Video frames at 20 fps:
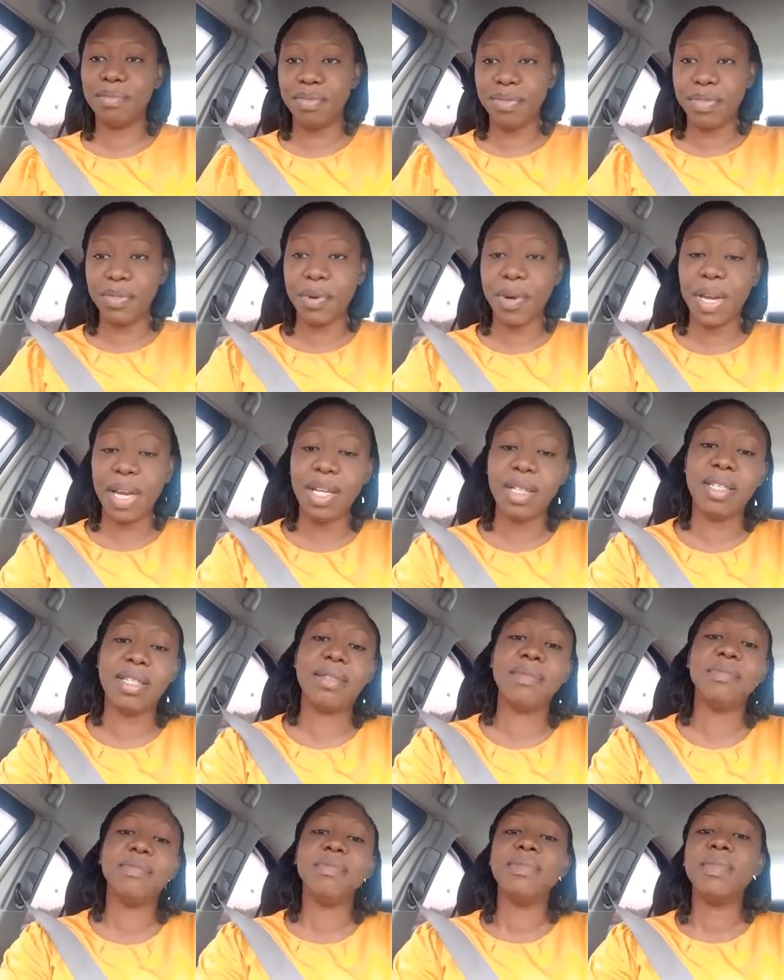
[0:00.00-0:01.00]
for
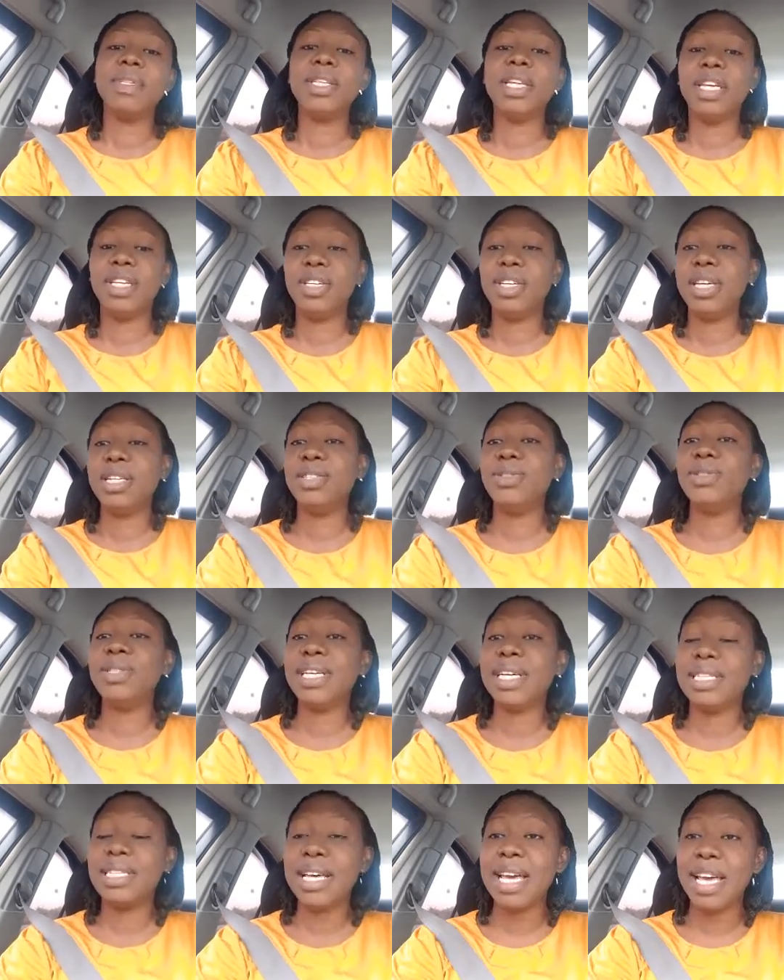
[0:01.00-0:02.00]
it. Then you can do a
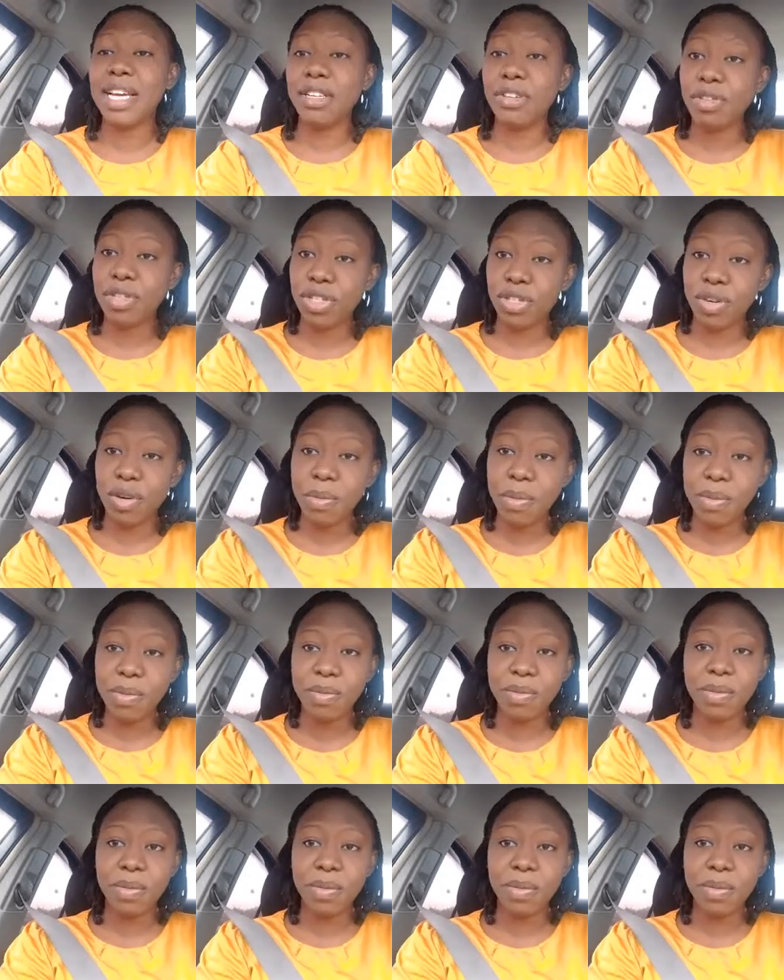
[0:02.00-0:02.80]
data entry job.